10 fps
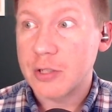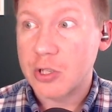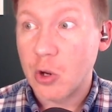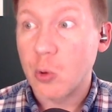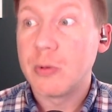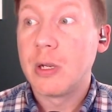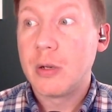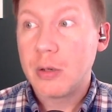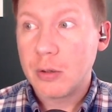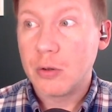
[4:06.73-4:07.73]
So
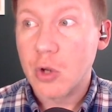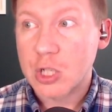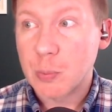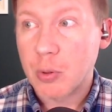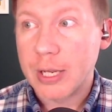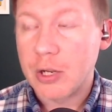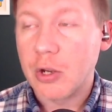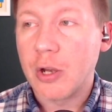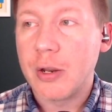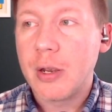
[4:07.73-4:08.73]
looks pretty
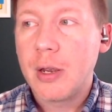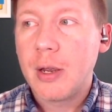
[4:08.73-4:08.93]
good.